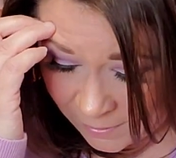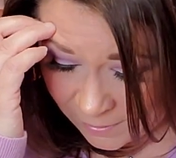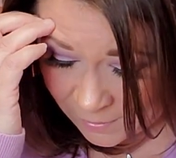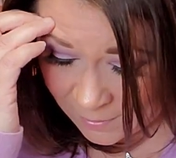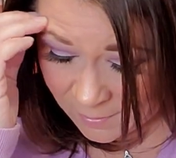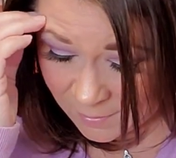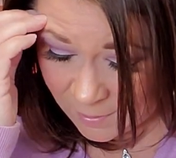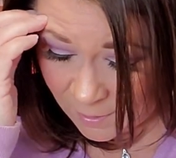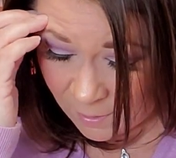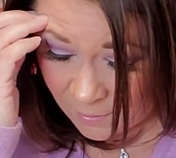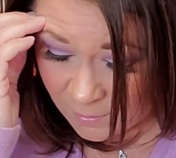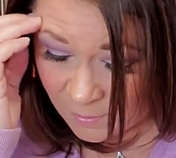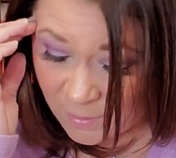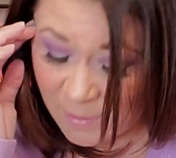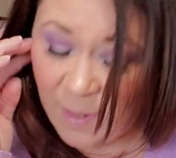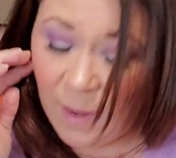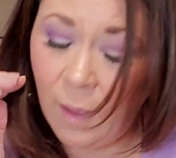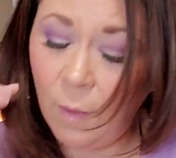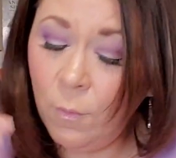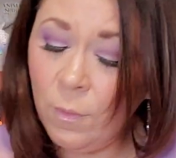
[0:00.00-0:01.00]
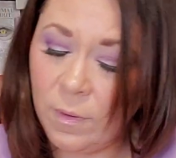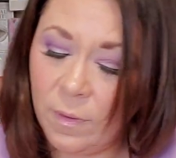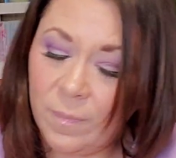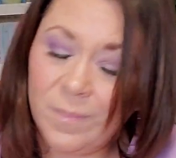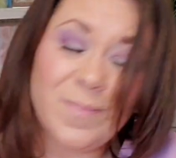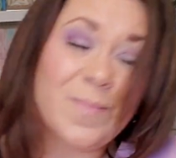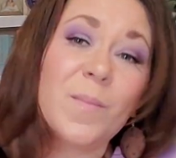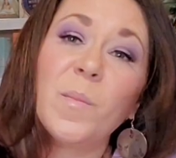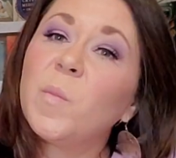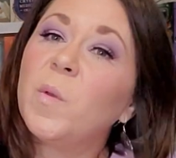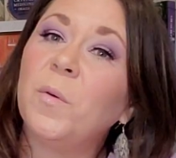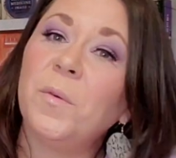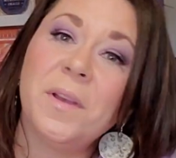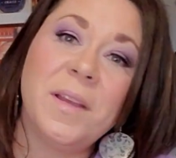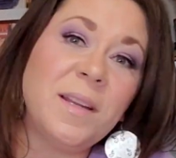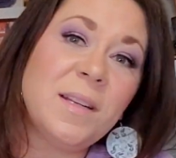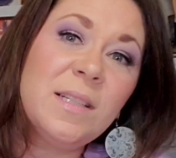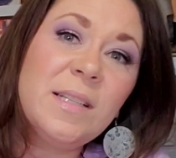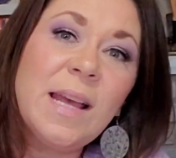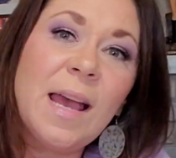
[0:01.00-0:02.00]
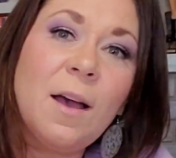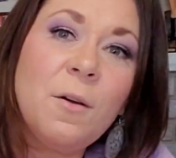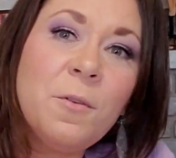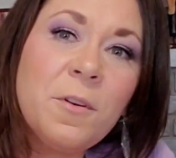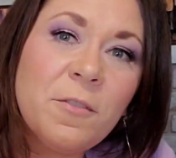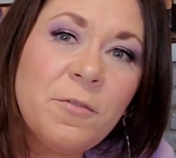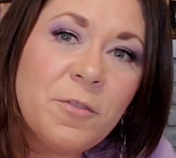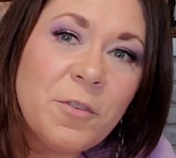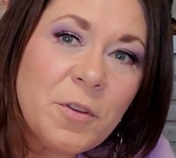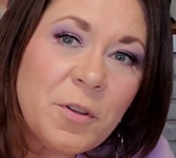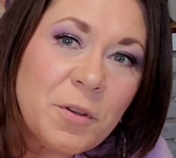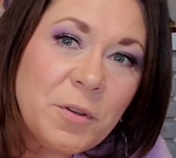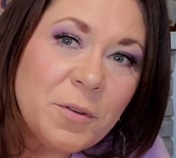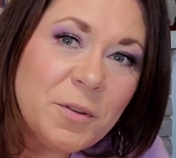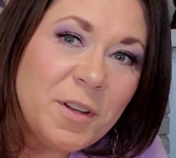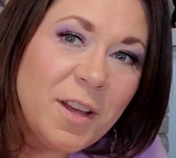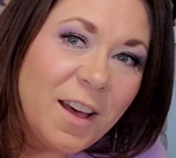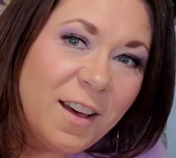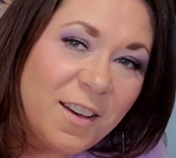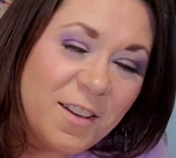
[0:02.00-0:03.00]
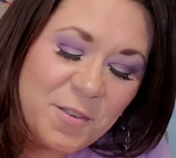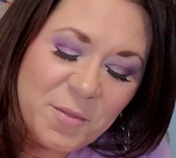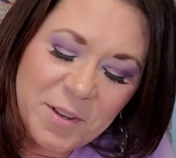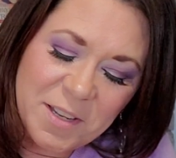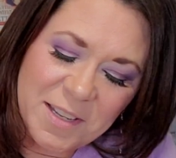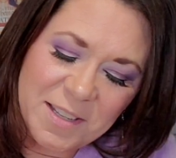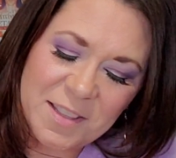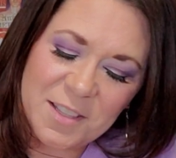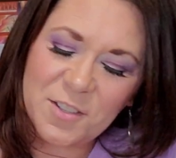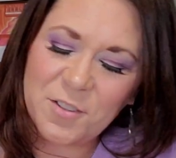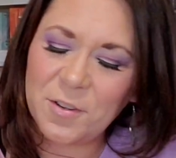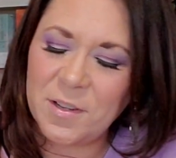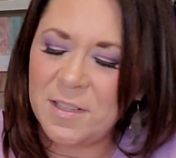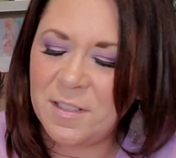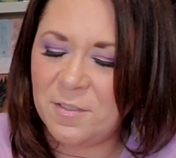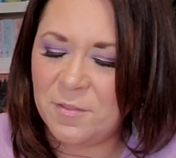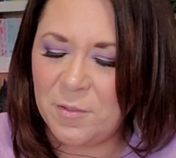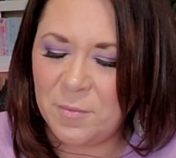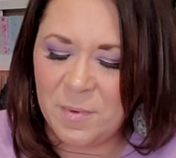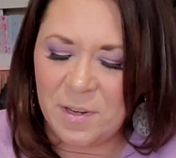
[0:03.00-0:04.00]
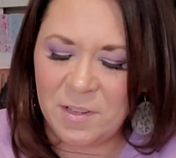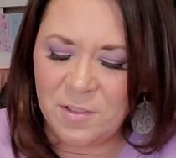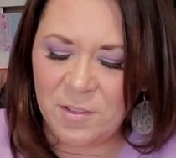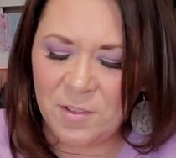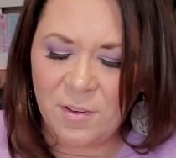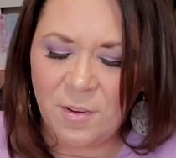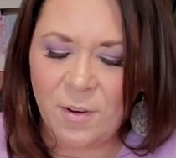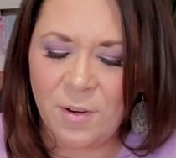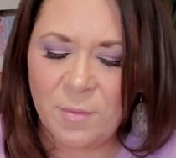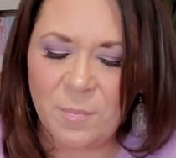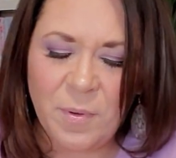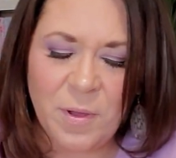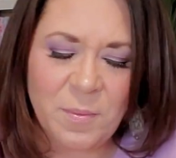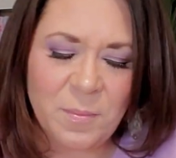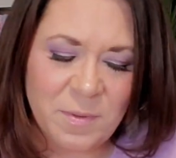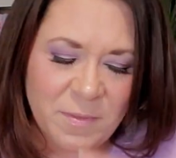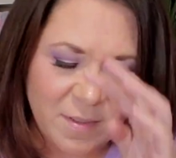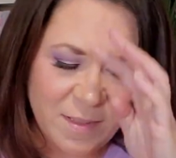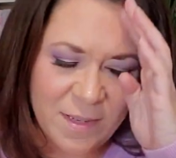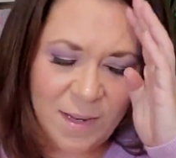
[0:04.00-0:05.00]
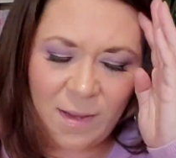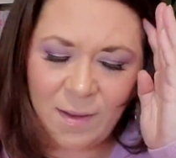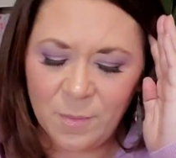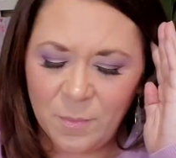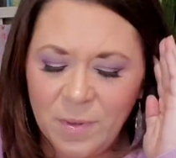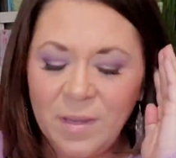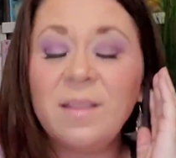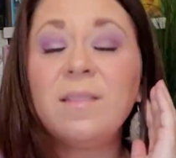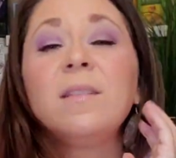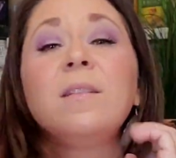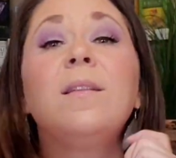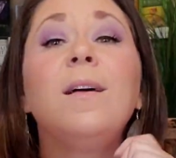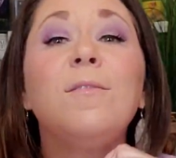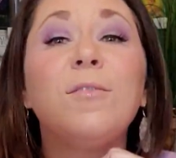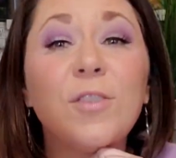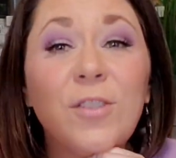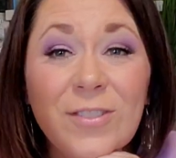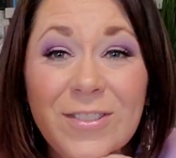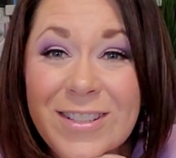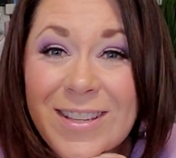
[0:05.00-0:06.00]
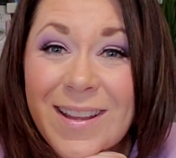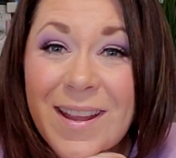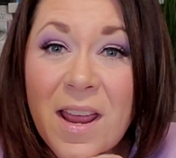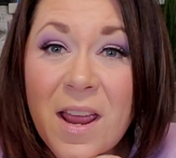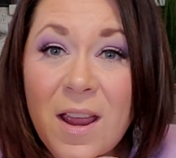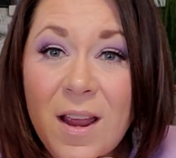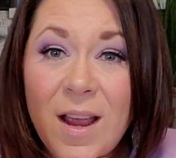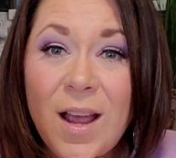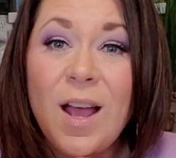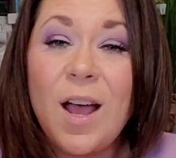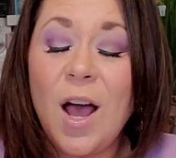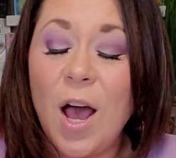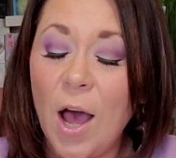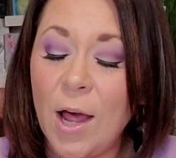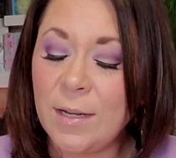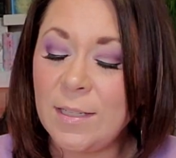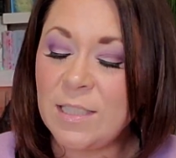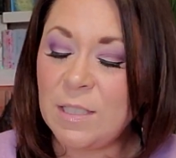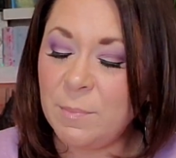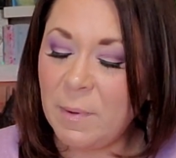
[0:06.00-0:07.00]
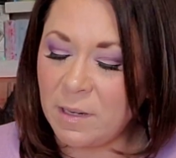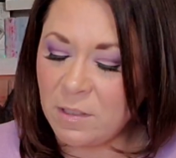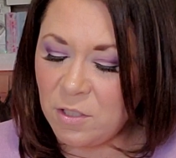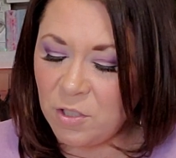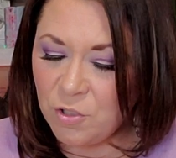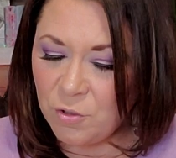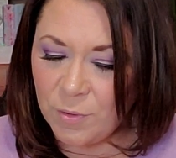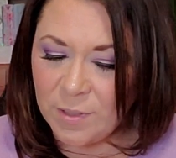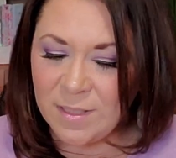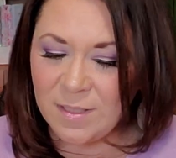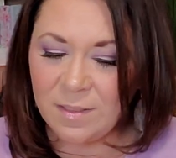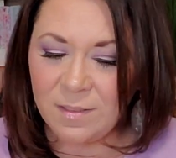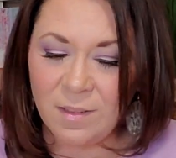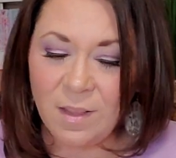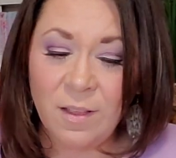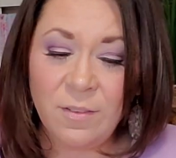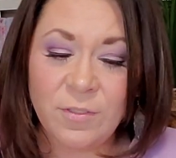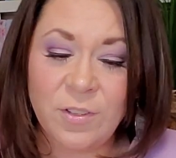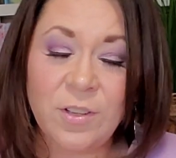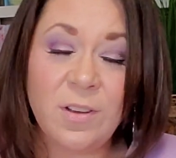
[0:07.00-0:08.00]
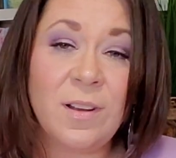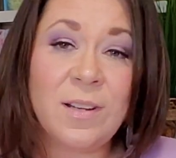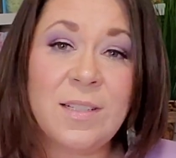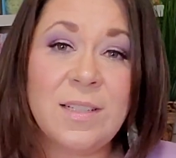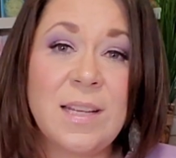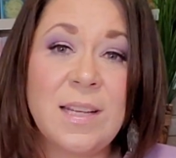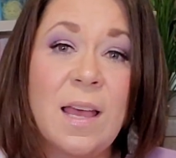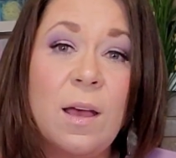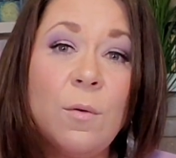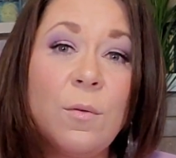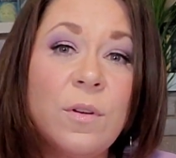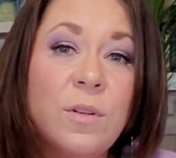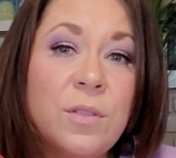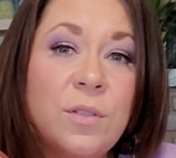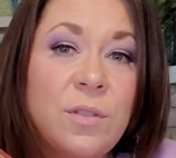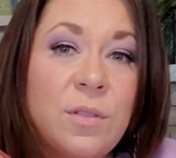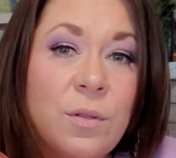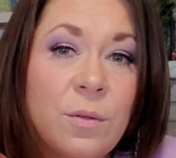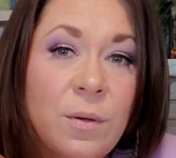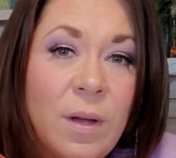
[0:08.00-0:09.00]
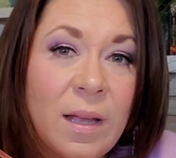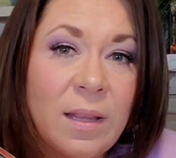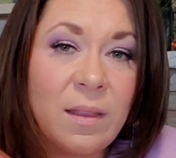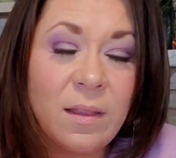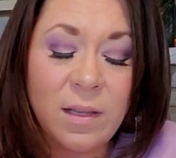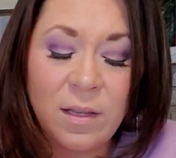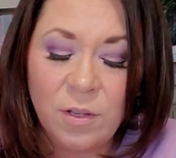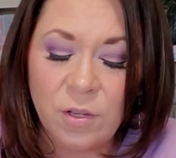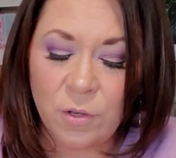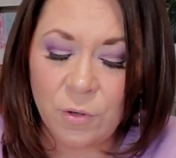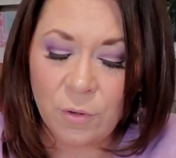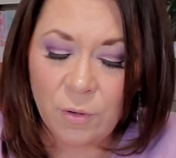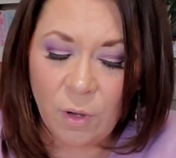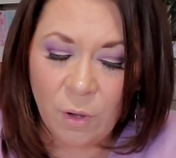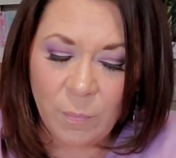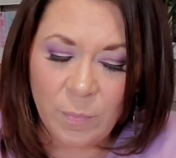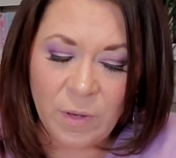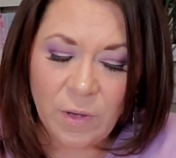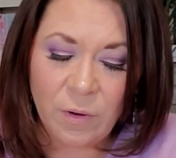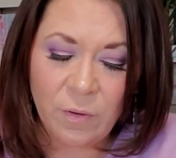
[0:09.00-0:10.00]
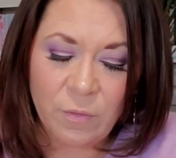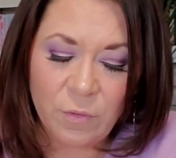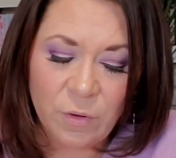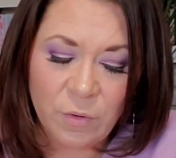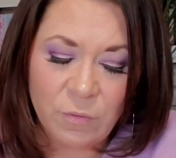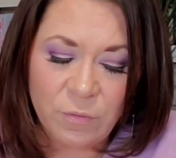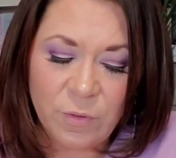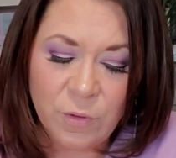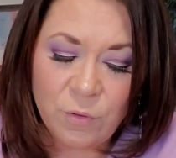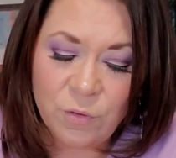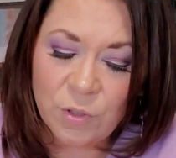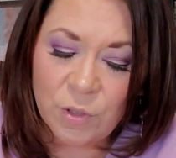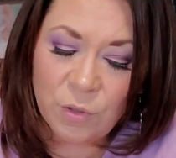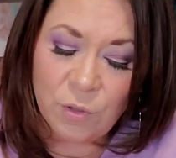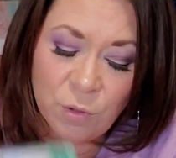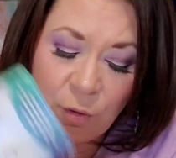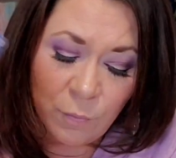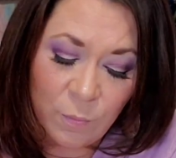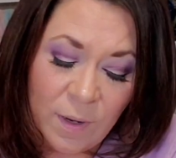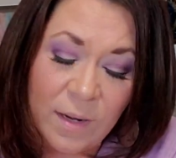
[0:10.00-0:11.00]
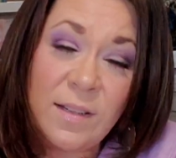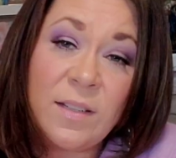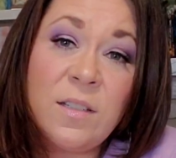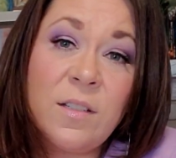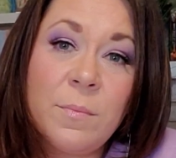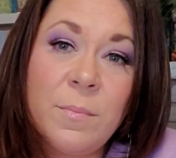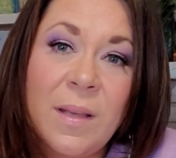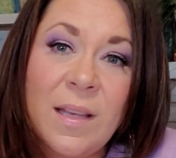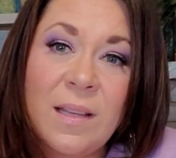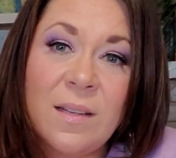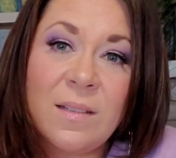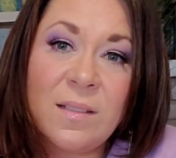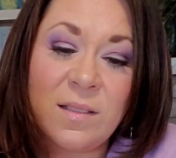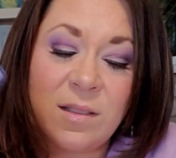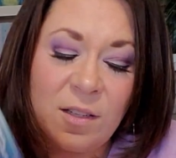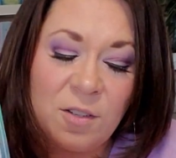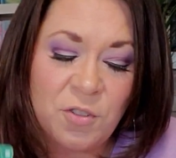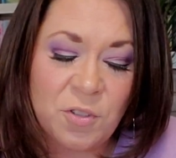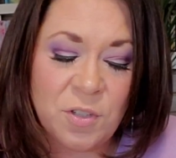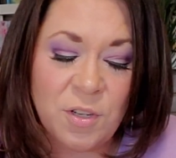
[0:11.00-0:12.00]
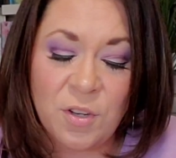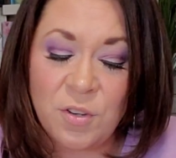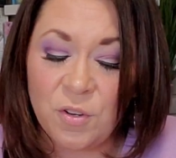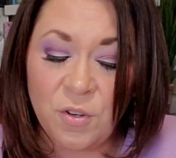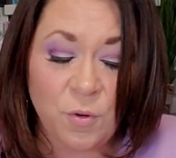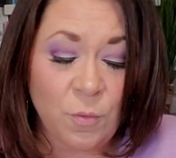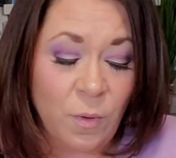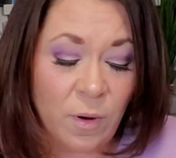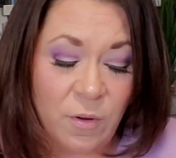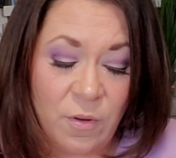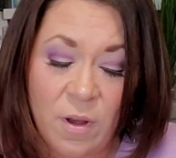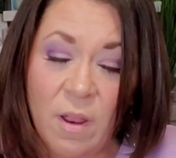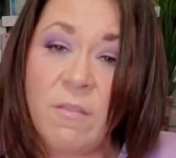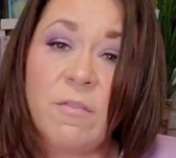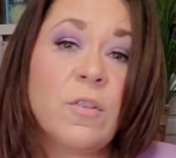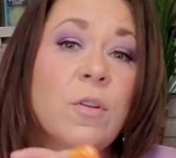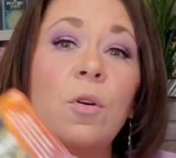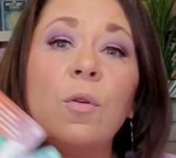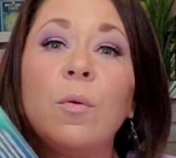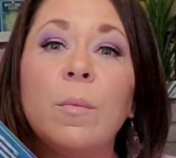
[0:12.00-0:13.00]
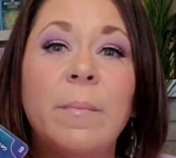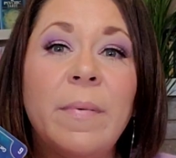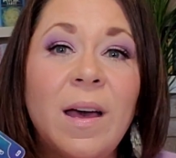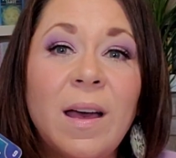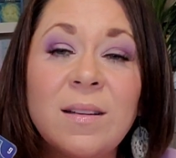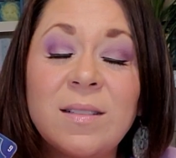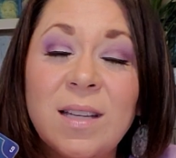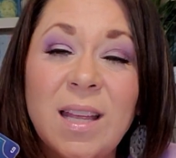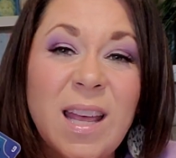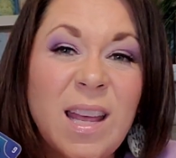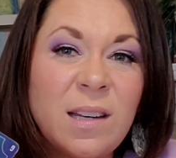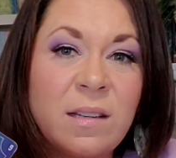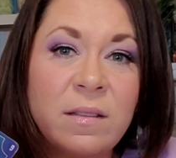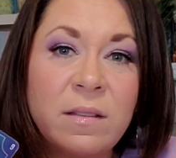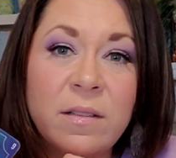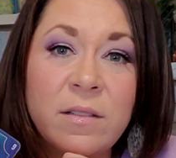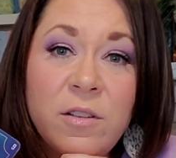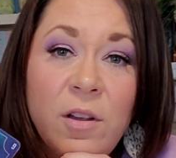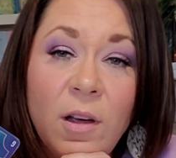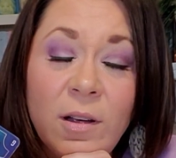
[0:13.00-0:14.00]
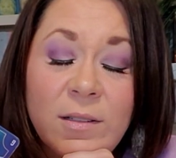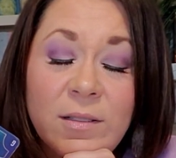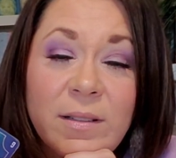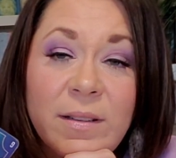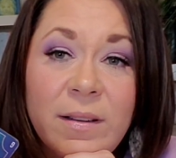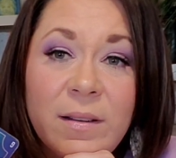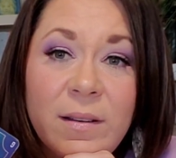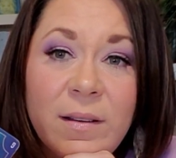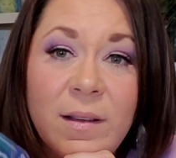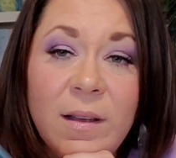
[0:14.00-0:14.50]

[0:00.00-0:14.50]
get the Tower. We get a Tower for you. We get the Transformation card, bottom of the deck, and we get the Lovers. Unexpected choice in love. You got a Tower. And so I think you're coming out of confusion. You're ready to make a decision, and you are never going back to anything toxic.